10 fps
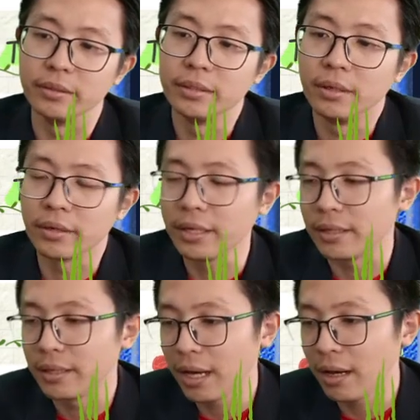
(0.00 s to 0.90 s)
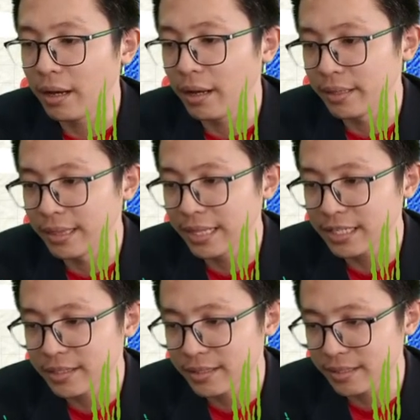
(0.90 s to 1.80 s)
Okay, the
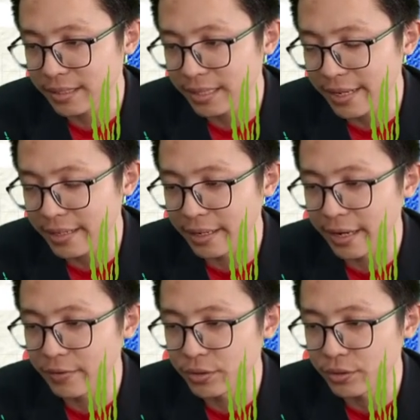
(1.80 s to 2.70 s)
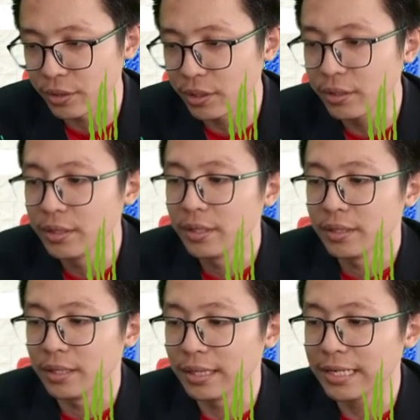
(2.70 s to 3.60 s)
last line I haven't drawn.
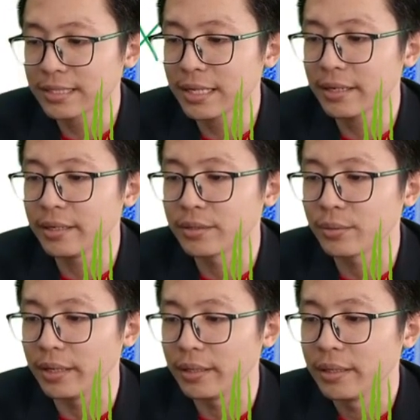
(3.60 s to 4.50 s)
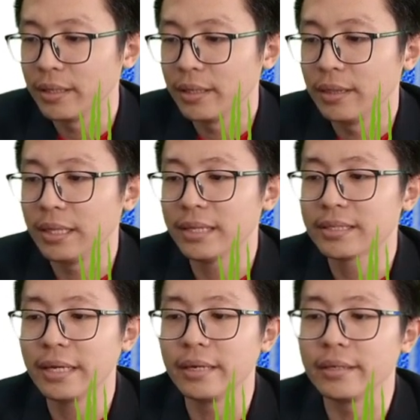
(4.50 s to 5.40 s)
The last line is what? Last
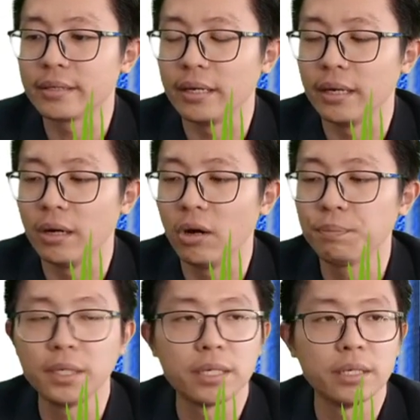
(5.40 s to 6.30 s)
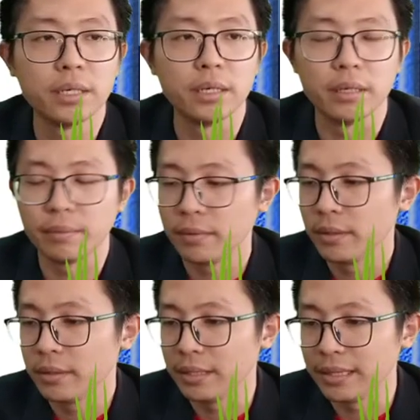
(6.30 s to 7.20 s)
line is optical.
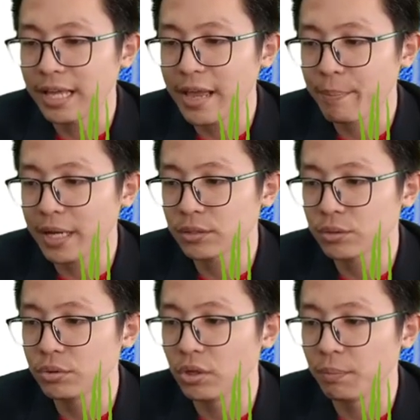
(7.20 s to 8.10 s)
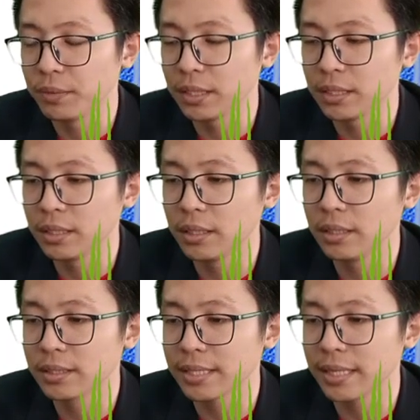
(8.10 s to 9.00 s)
The light pass through the
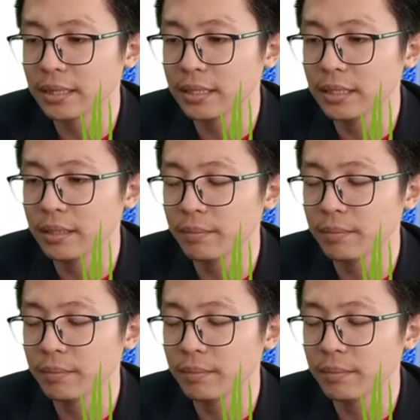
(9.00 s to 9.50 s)
optical center